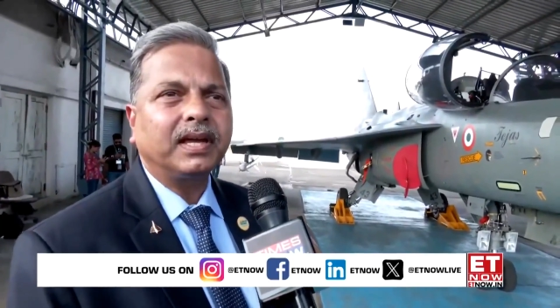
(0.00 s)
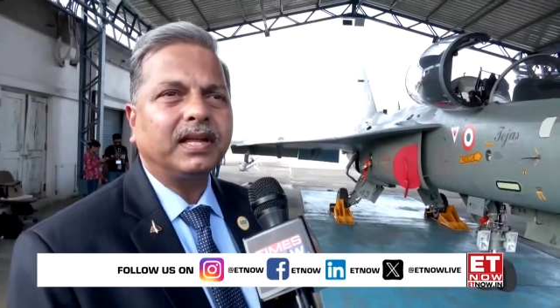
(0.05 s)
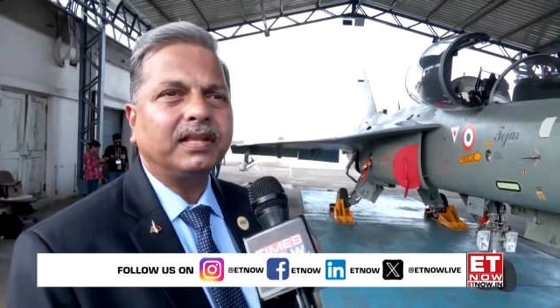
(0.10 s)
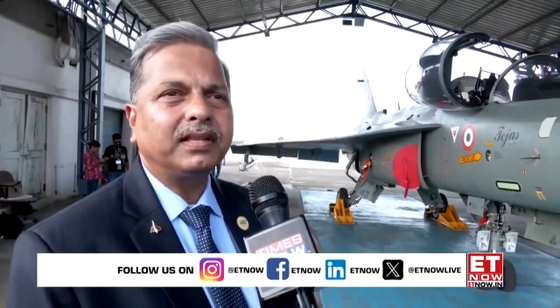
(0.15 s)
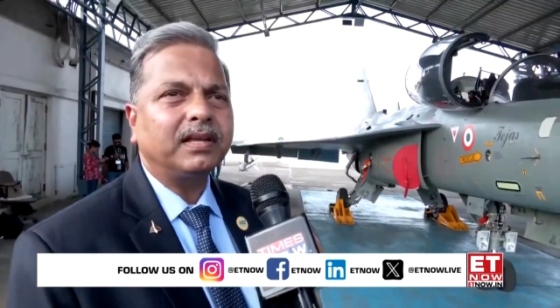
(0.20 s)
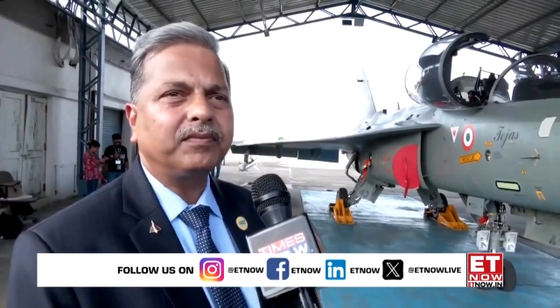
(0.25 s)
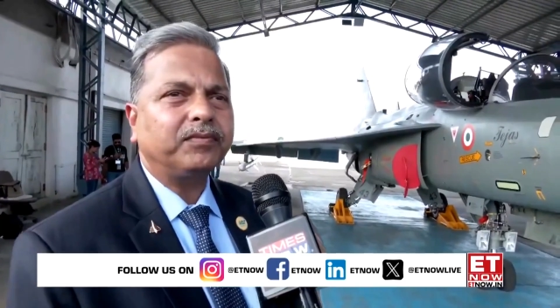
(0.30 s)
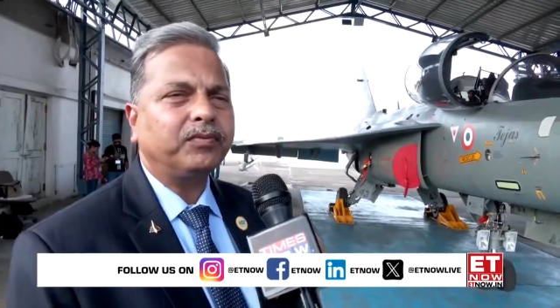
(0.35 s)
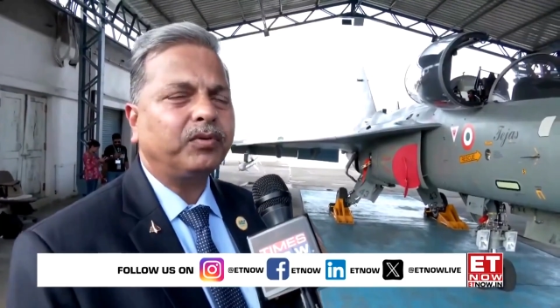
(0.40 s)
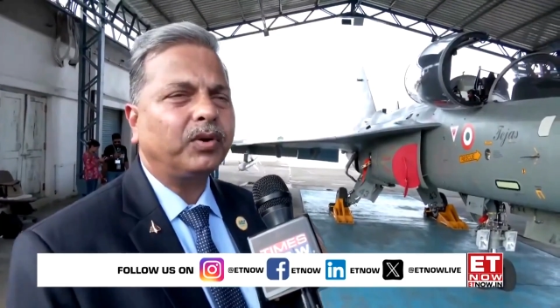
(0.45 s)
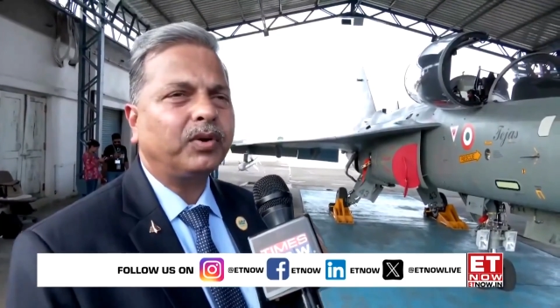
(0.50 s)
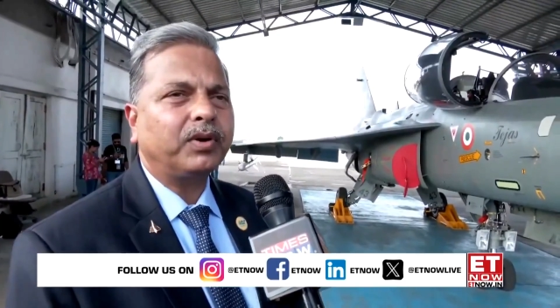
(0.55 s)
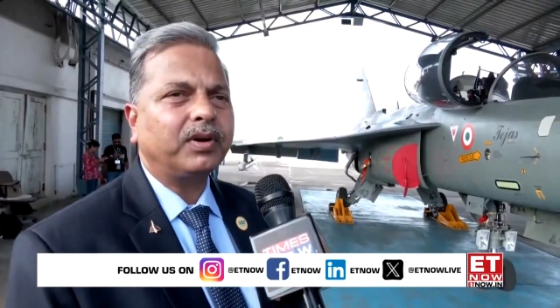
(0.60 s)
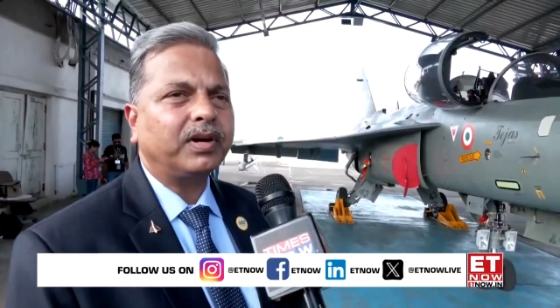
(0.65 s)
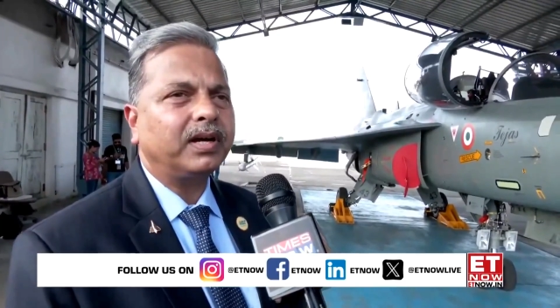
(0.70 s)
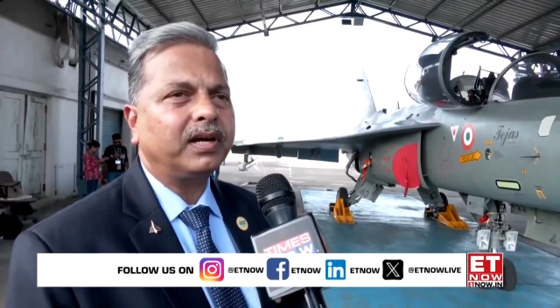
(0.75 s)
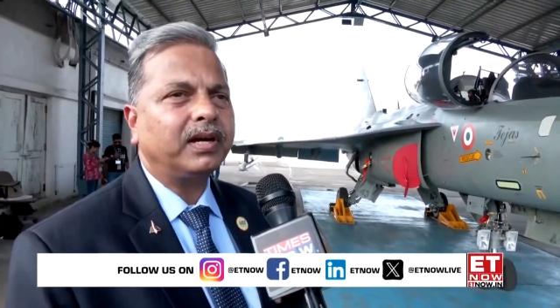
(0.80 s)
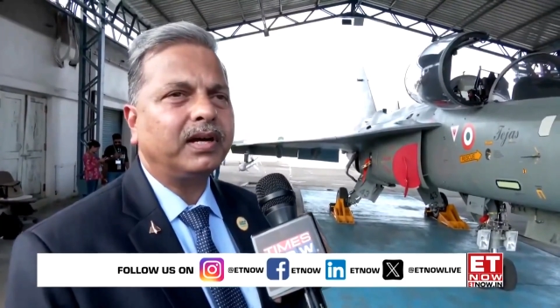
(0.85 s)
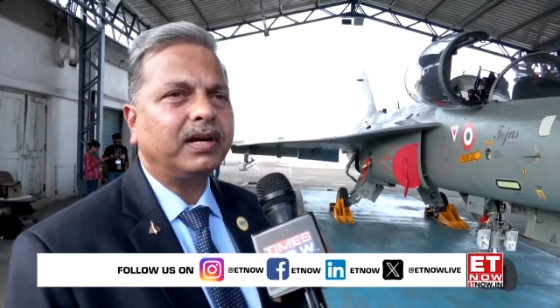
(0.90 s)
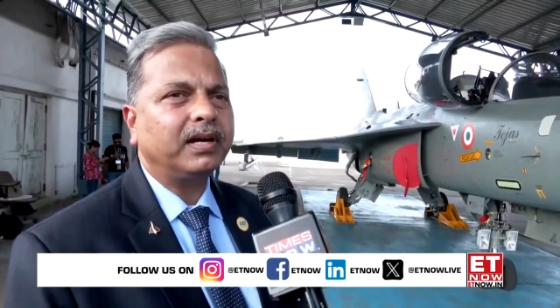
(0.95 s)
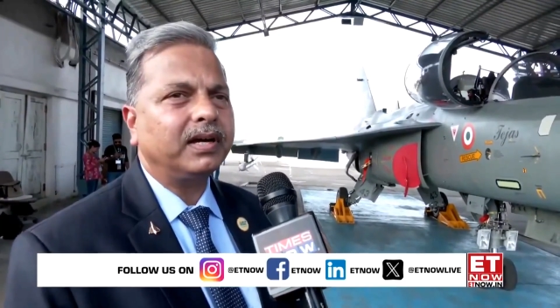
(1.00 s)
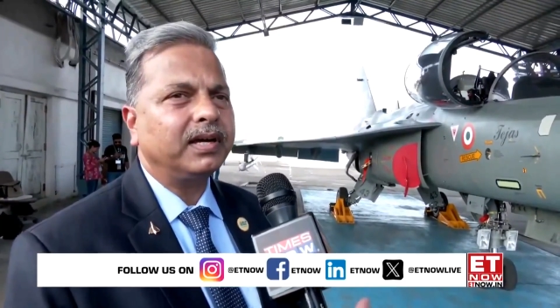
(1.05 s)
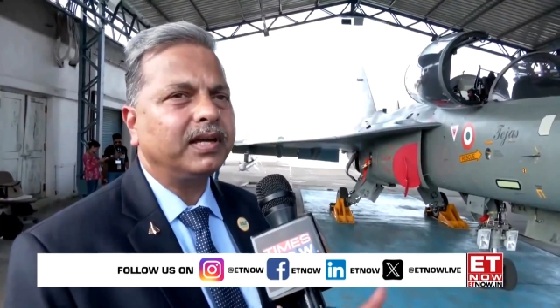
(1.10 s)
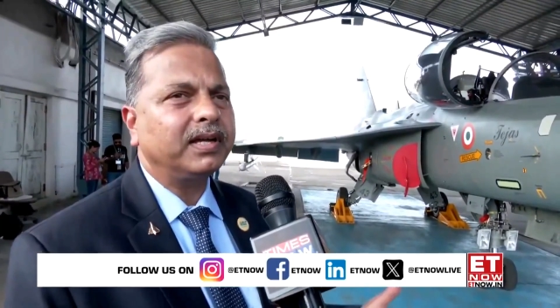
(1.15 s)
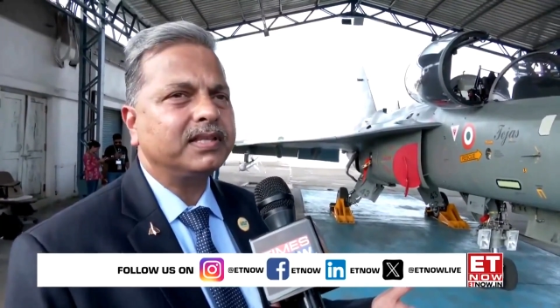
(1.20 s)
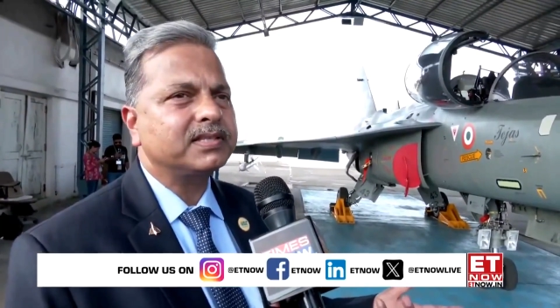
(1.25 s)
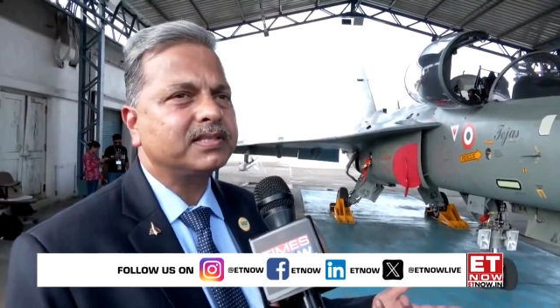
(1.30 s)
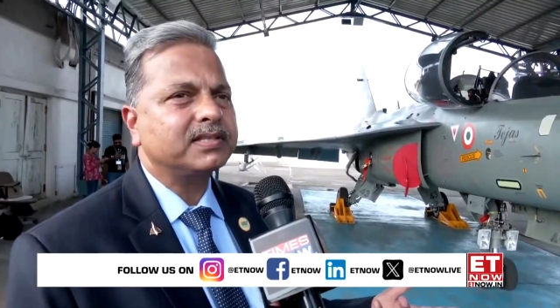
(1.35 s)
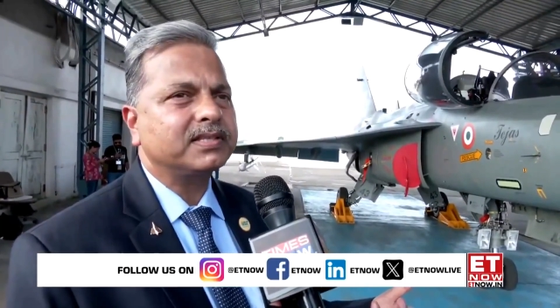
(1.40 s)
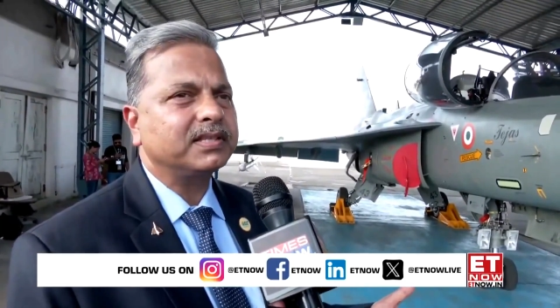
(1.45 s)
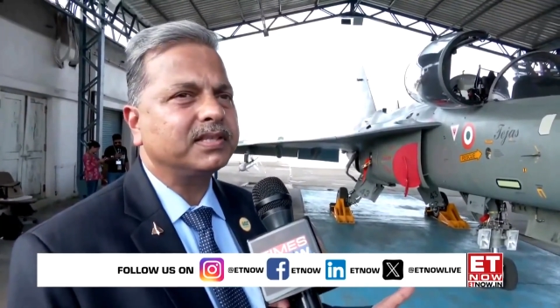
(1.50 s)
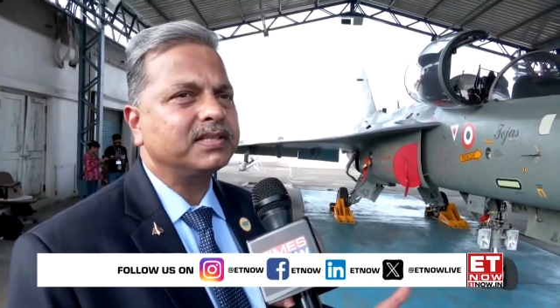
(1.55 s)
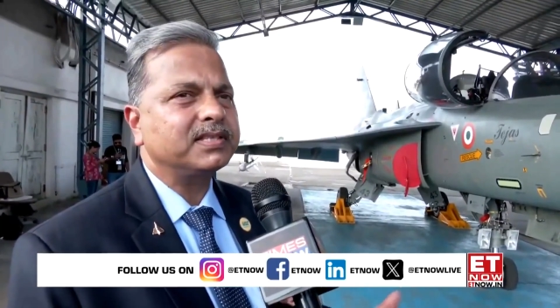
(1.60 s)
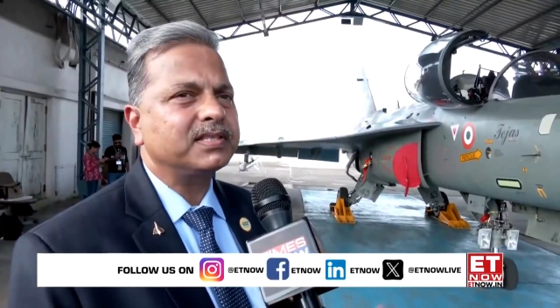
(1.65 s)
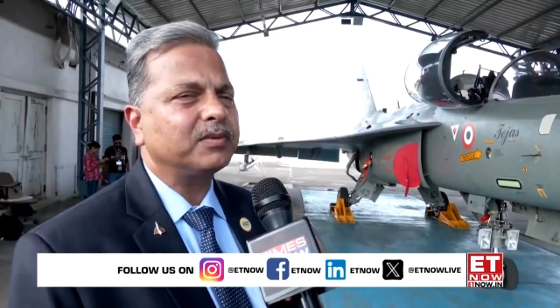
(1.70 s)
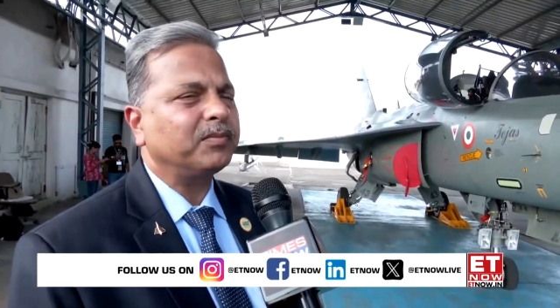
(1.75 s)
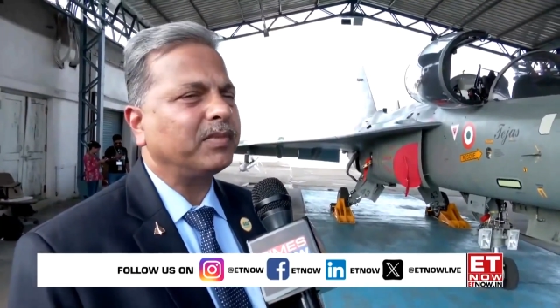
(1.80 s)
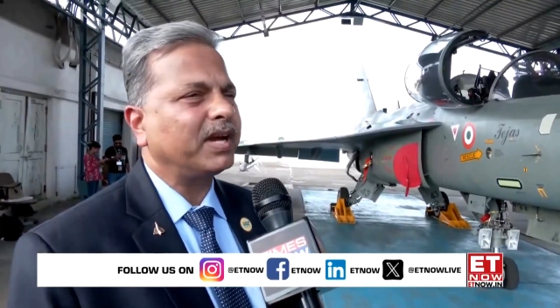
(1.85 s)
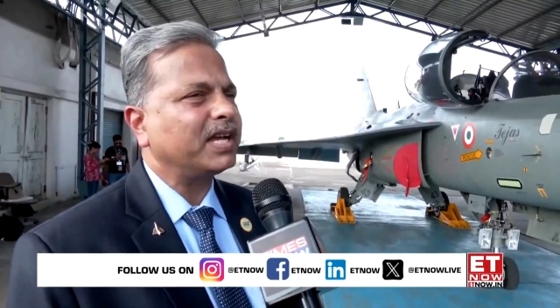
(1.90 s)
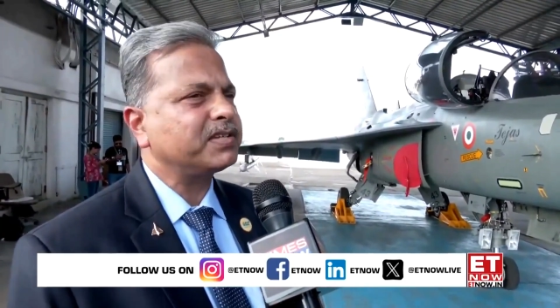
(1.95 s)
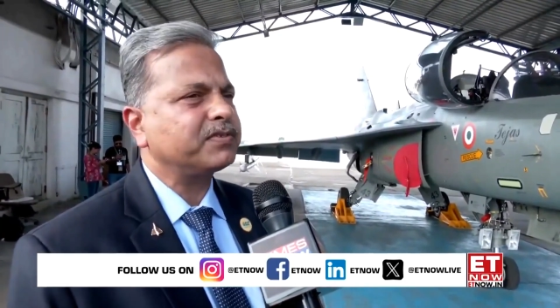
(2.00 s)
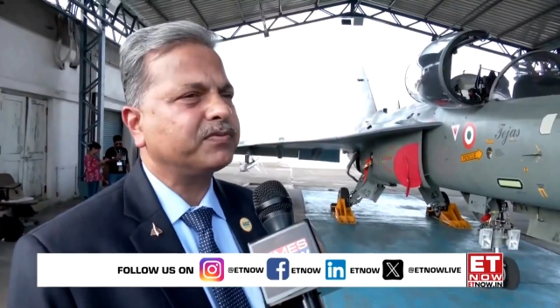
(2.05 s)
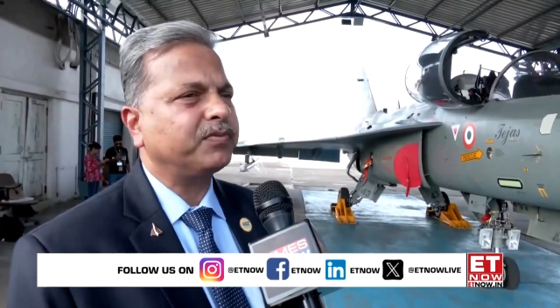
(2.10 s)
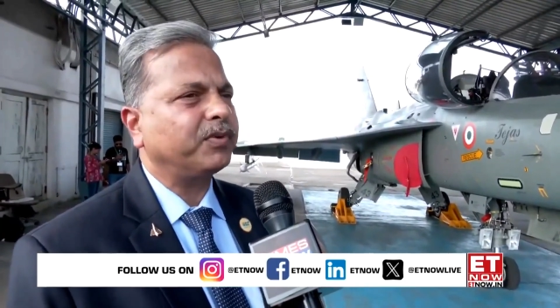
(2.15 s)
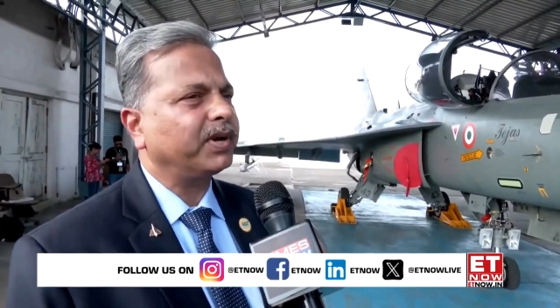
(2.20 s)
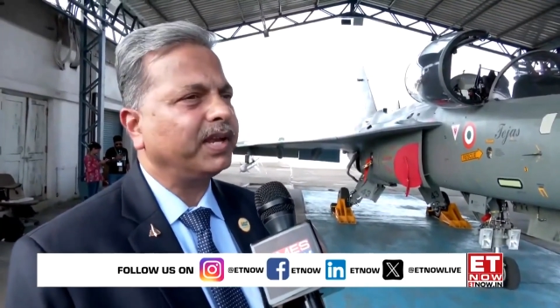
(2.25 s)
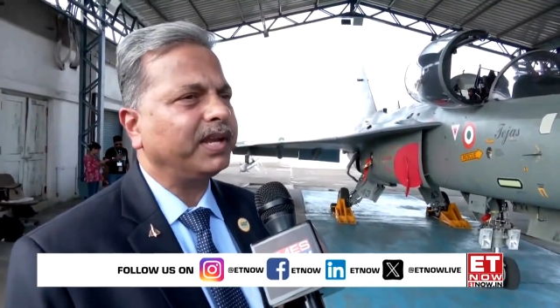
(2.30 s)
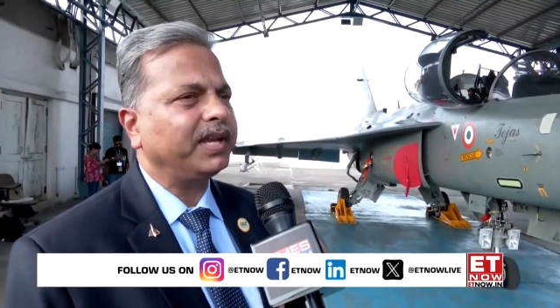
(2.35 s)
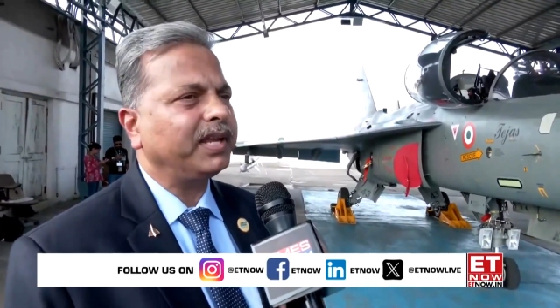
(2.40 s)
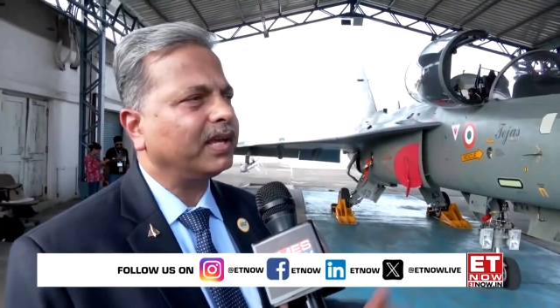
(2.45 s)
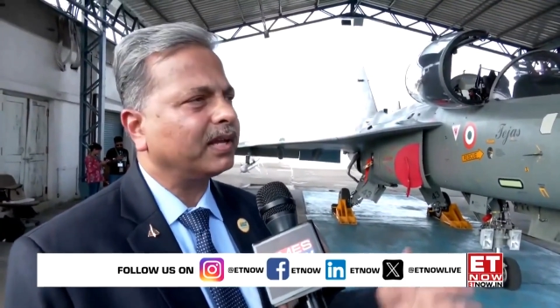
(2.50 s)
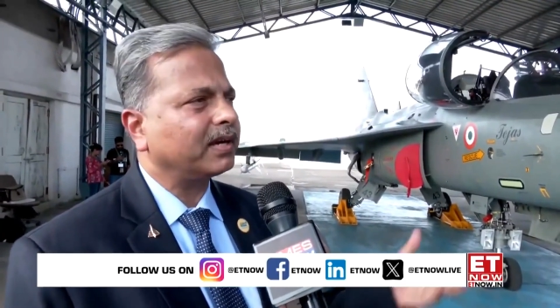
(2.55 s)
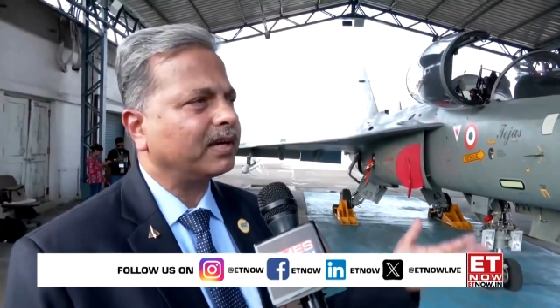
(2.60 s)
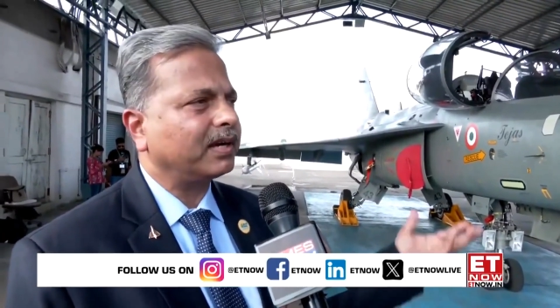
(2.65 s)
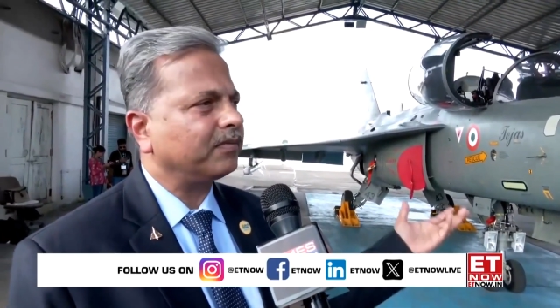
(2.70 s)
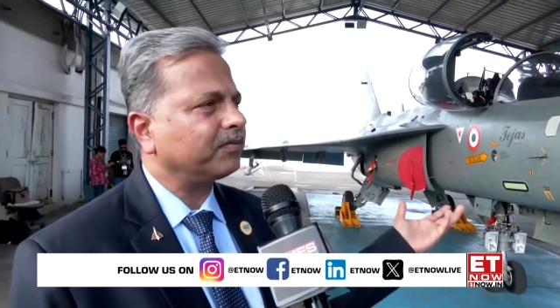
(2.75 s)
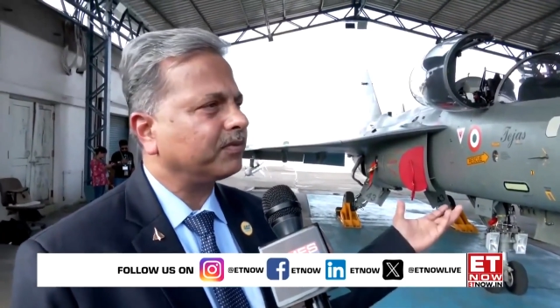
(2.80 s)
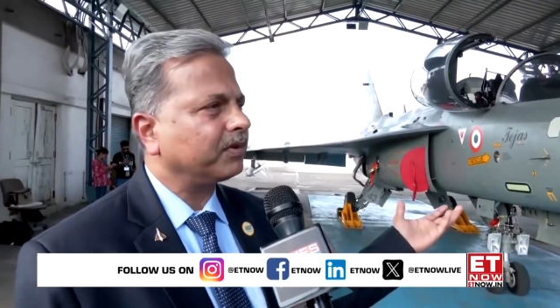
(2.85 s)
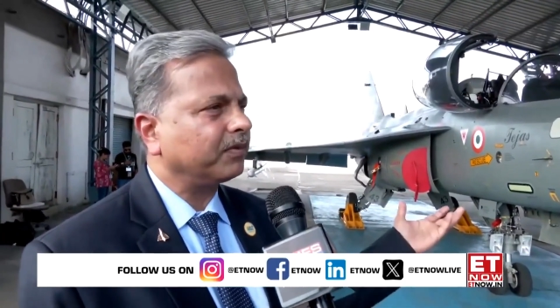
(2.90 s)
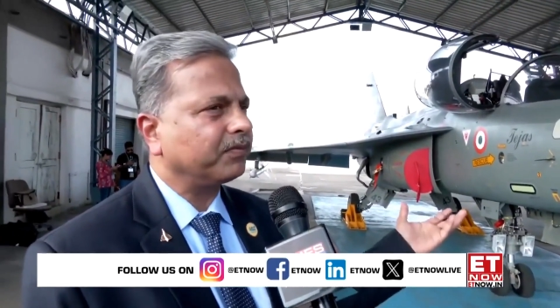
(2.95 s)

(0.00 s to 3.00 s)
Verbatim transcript: and therefore uh, it's it's a match for any aircraft